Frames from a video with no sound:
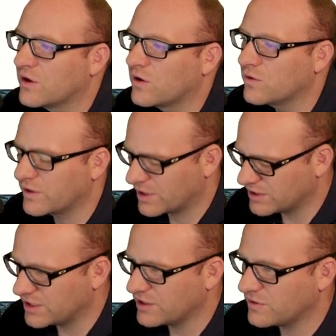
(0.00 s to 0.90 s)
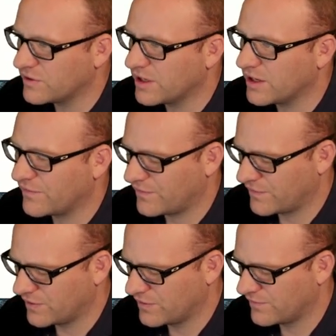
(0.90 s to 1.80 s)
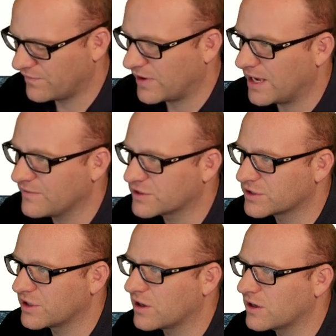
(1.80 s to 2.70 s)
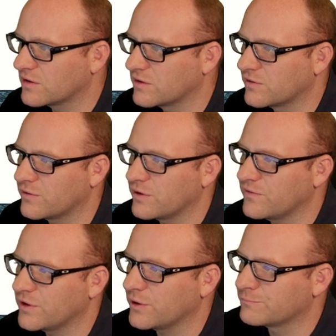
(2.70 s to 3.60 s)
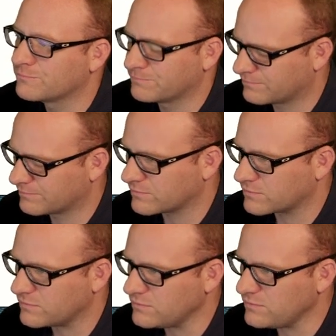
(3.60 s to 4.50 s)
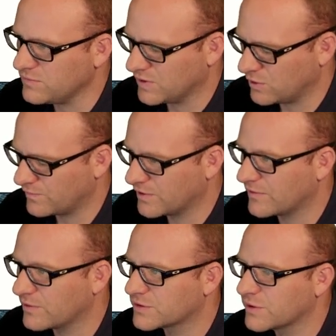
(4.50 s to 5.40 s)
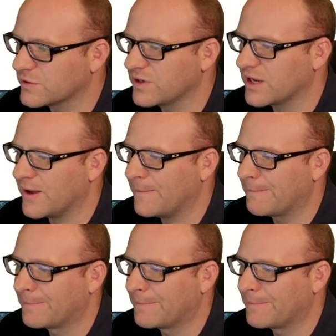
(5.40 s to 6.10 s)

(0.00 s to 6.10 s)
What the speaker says: only continue if 5-star review. Hopefully everyone's with me now.